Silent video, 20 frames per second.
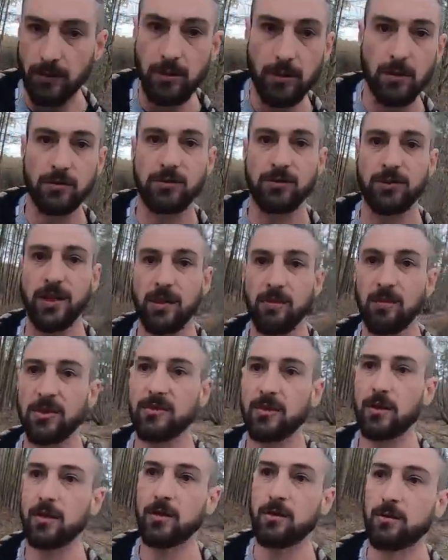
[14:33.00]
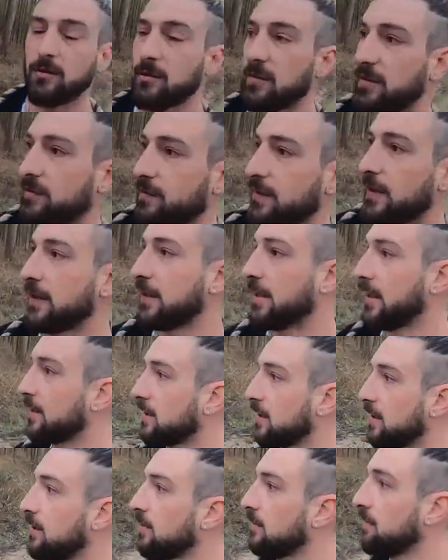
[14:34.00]
Not as dim as I look with my funny
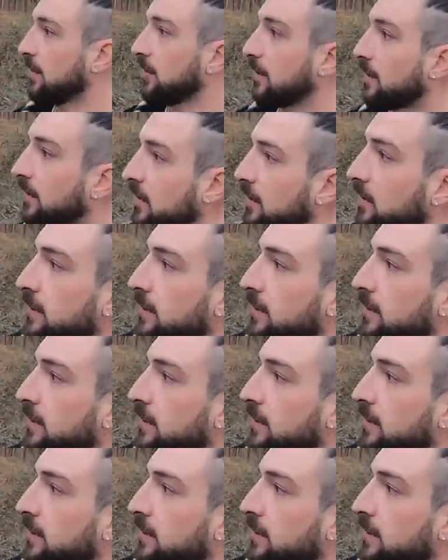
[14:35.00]
haircut, am I?